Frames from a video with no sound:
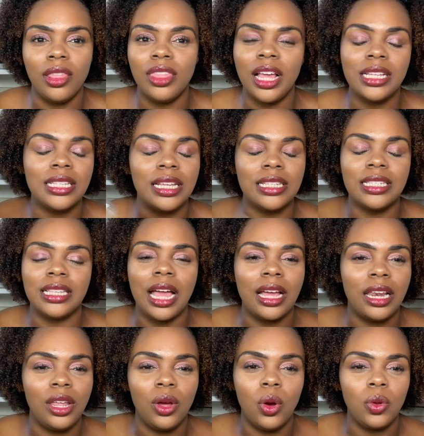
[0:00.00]
That's
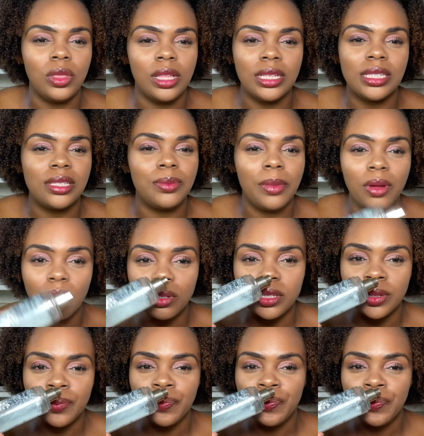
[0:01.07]
exactly how this smells.